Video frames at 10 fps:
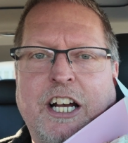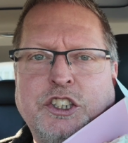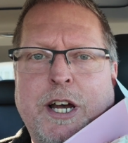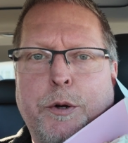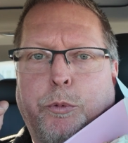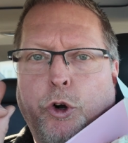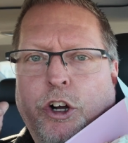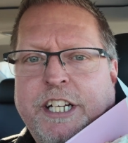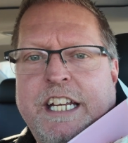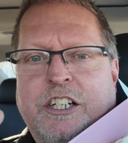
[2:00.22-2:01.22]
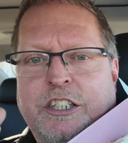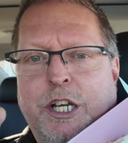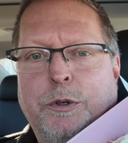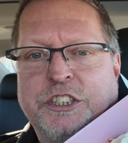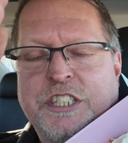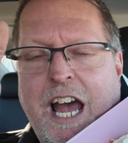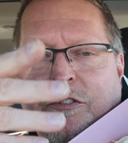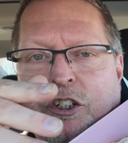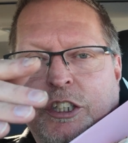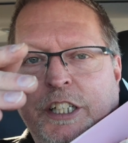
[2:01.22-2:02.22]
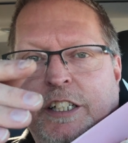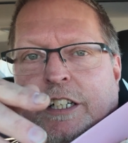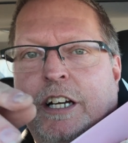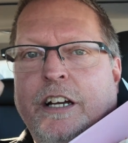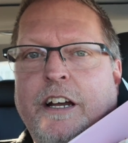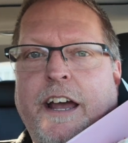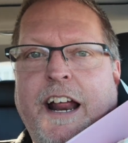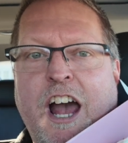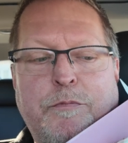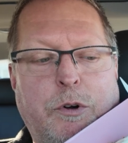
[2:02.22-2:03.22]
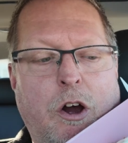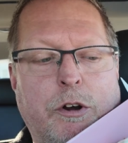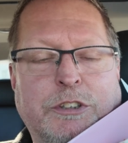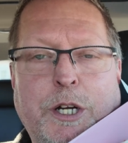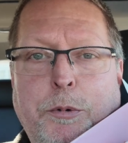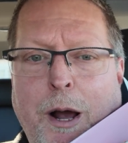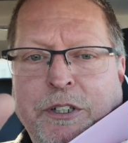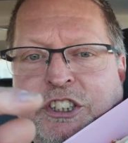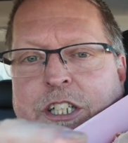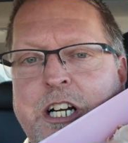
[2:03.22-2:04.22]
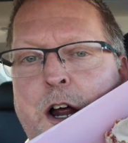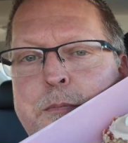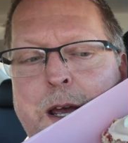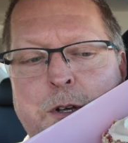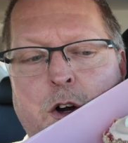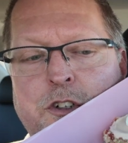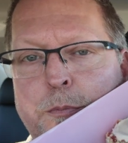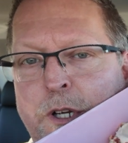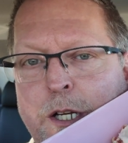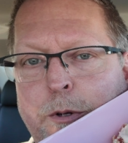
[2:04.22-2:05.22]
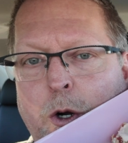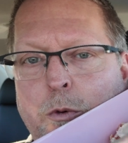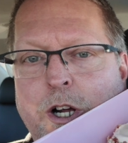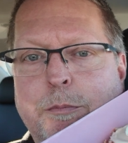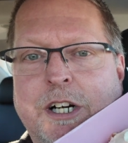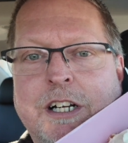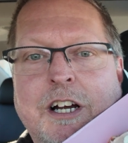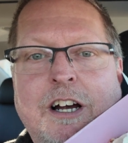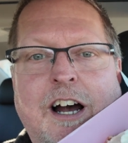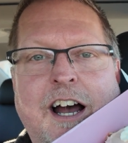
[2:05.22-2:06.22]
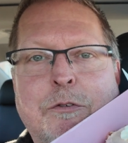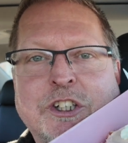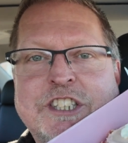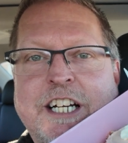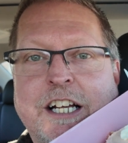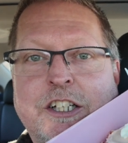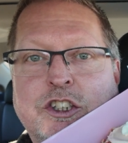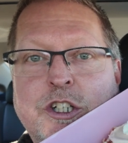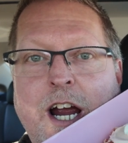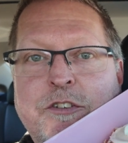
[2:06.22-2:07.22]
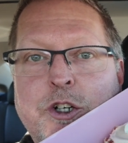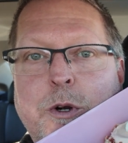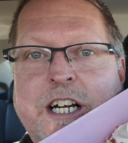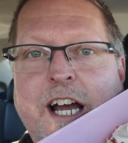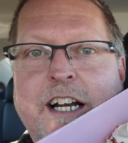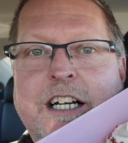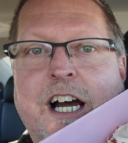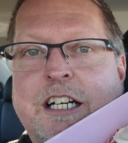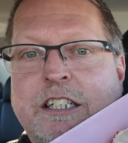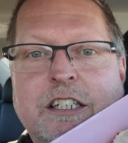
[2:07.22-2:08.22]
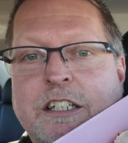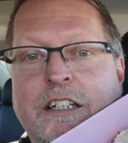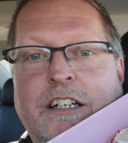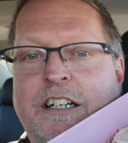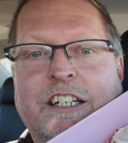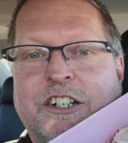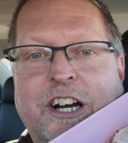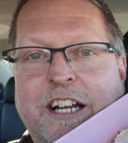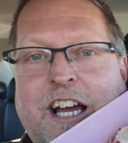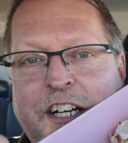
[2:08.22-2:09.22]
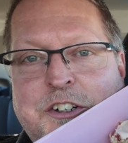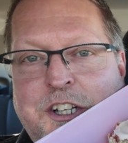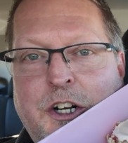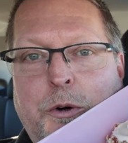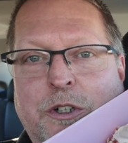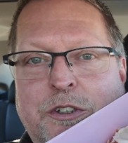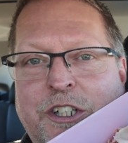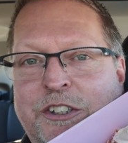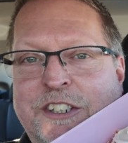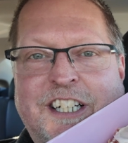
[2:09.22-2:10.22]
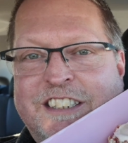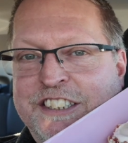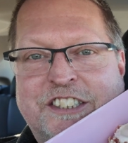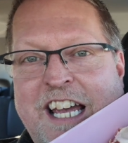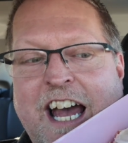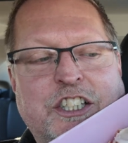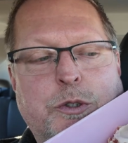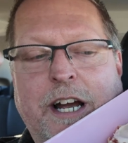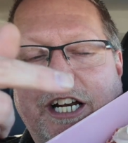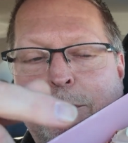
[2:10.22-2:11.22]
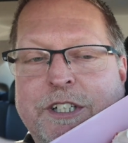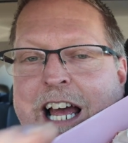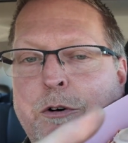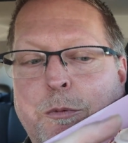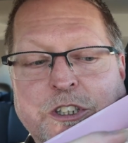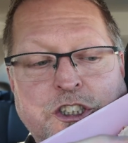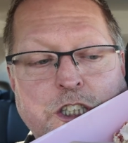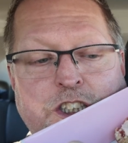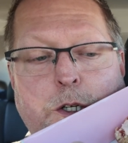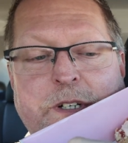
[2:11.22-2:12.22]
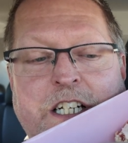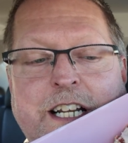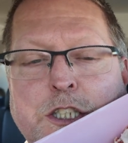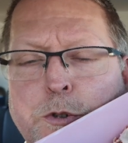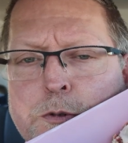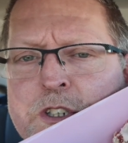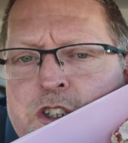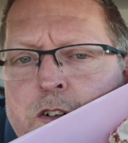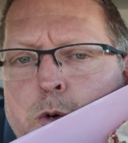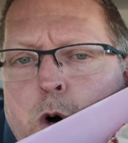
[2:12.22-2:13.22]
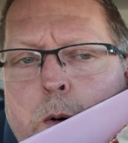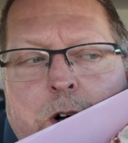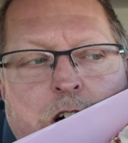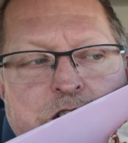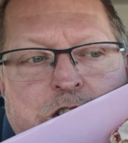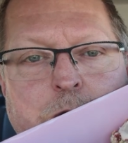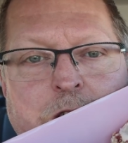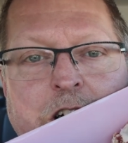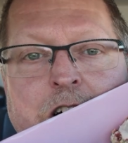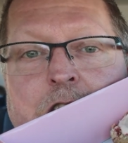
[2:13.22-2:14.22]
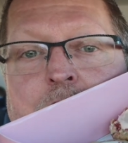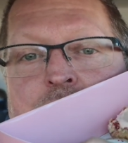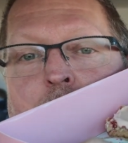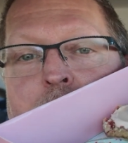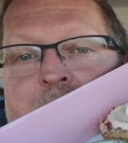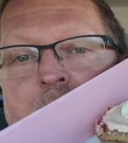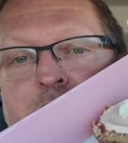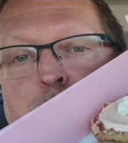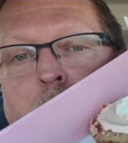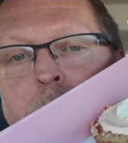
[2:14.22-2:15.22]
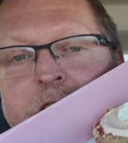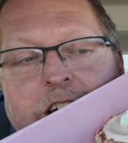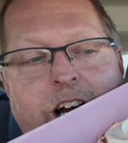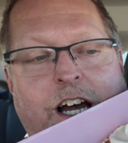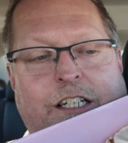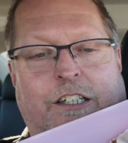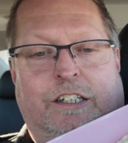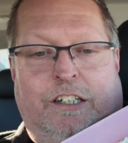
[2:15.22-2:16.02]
they also had a brookie cookie, which is half cookie and half brownie, which I probably should have got maybe over the peanut butter one. But once I got to the drive-thru, I kind of got, I didn't really know, and I just, yeah. So I ended up with that one, which should still be good. That's supposed to be served warm also. So there's what we got.